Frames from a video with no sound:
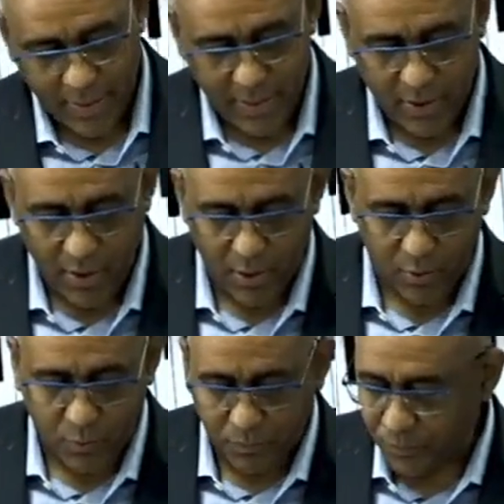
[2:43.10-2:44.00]
Now,
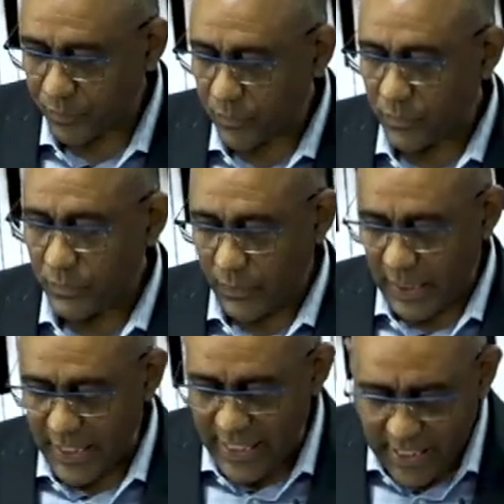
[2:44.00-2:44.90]

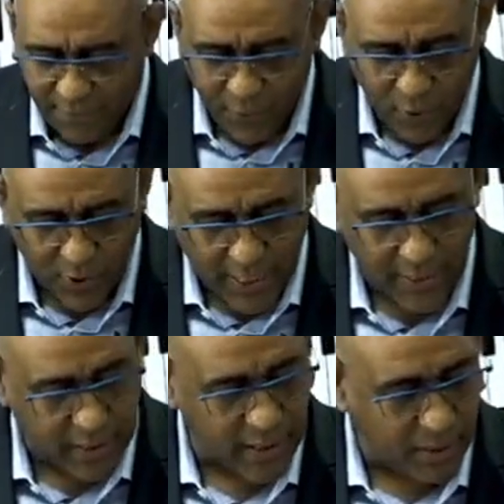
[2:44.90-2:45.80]
if you look at the
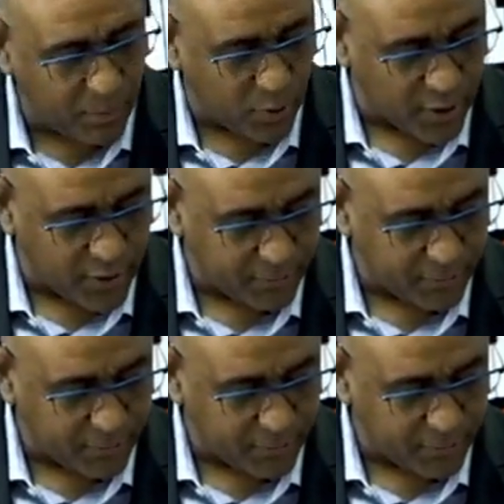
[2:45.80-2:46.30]
keyboard